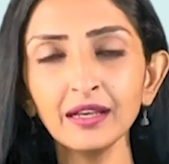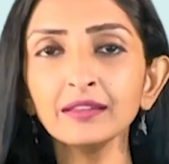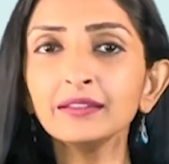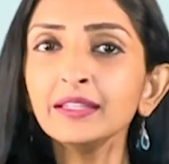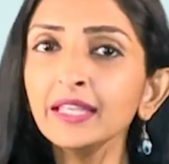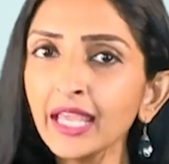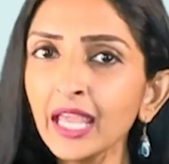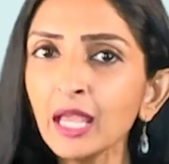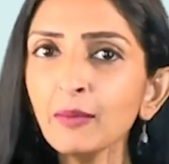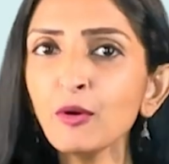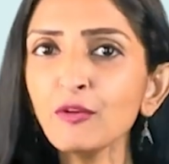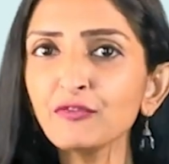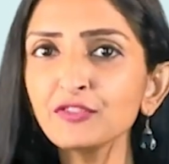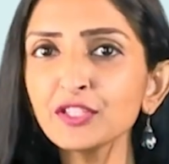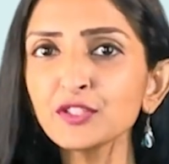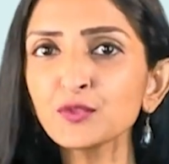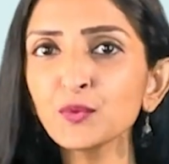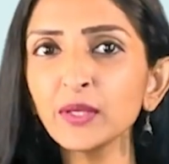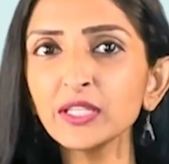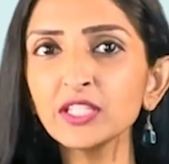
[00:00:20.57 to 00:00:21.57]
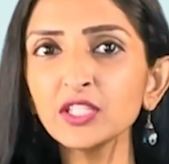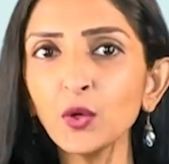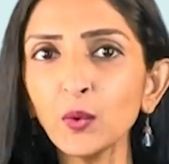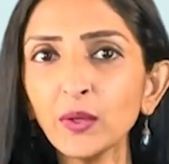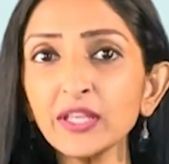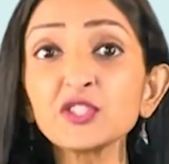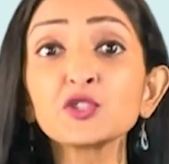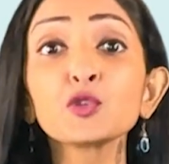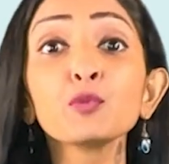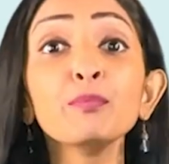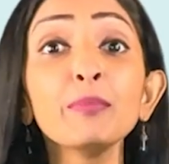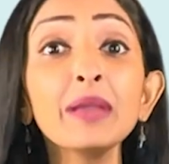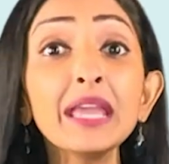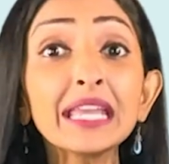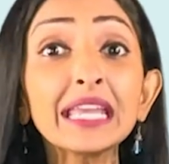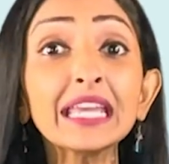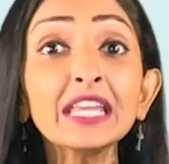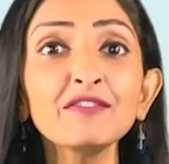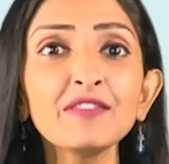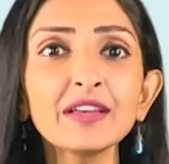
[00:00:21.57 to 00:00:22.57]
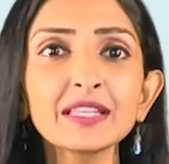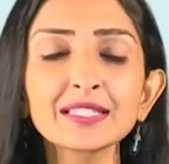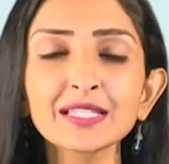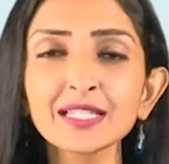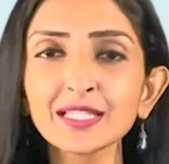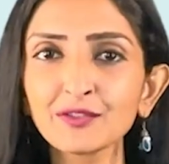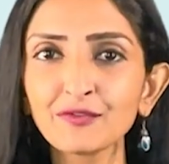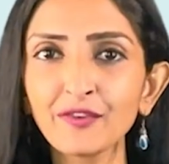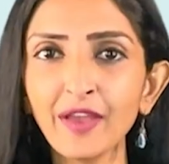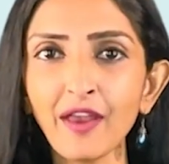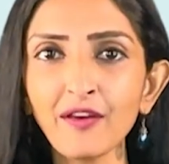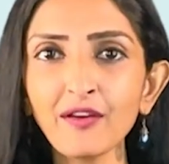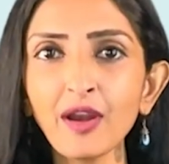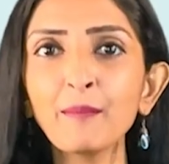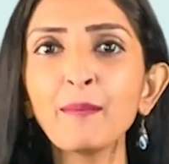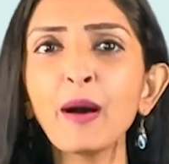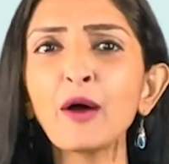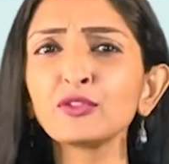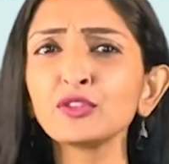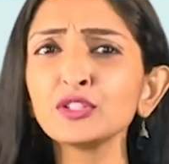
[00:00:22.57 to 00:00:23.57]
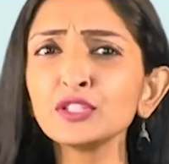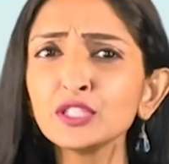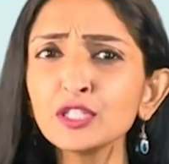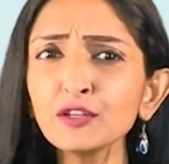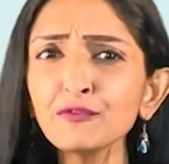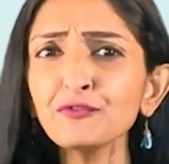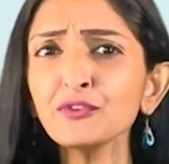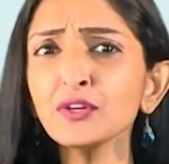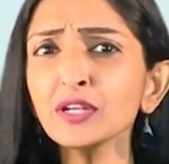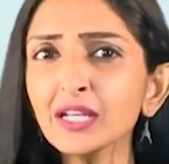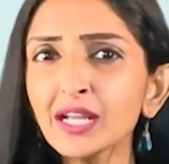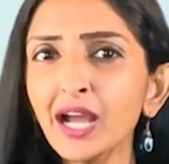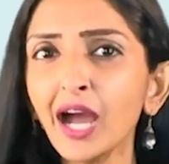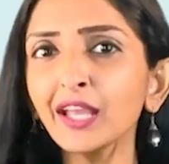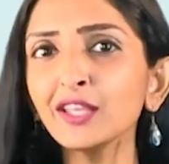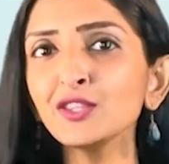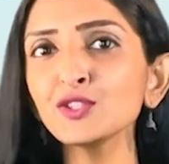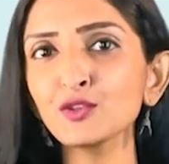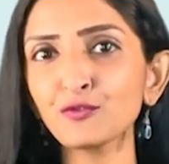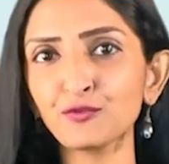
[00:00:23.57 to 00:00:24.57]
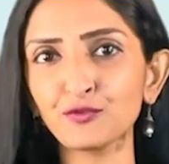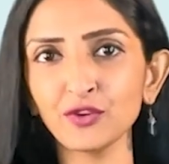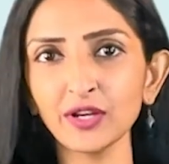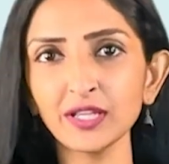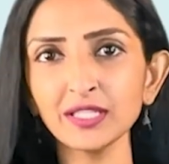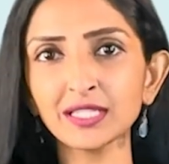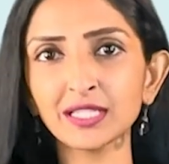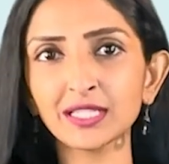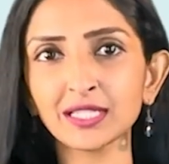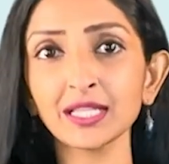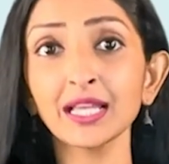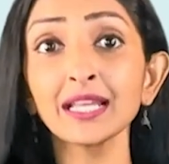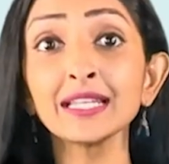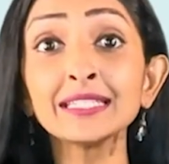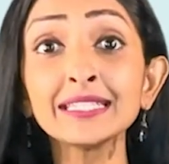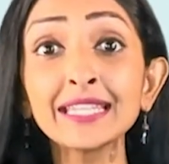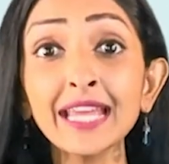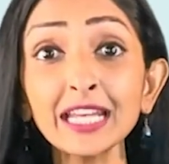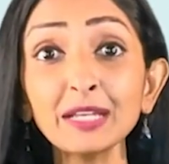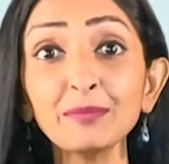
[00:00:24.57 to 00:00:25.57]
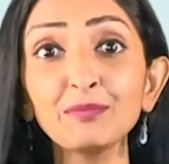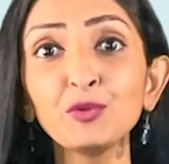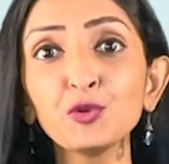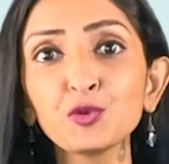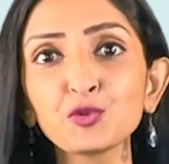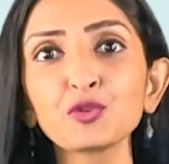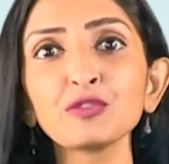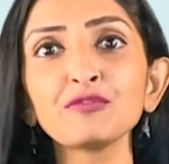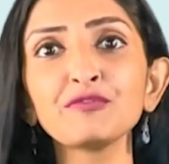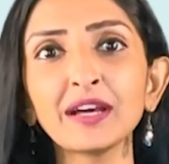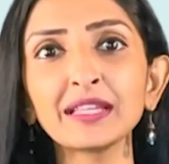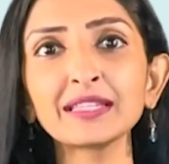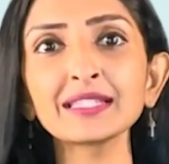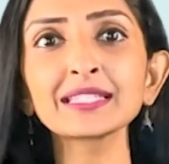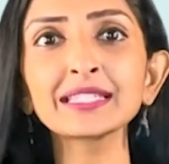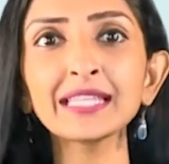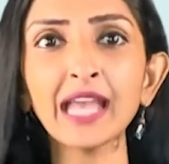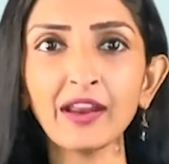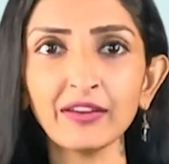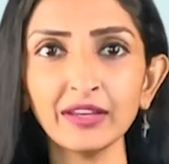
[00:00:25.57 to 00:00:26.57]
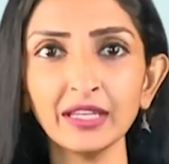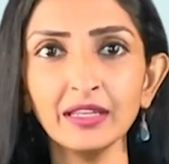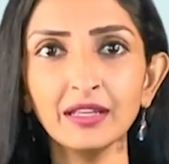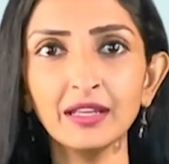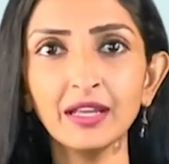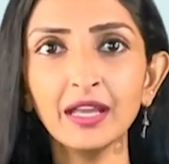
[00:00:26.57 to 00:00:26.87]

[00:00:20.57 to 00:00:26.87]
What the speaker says: The aim of this video is to make investors aware about the different kinds of risks debt mutual funds carry.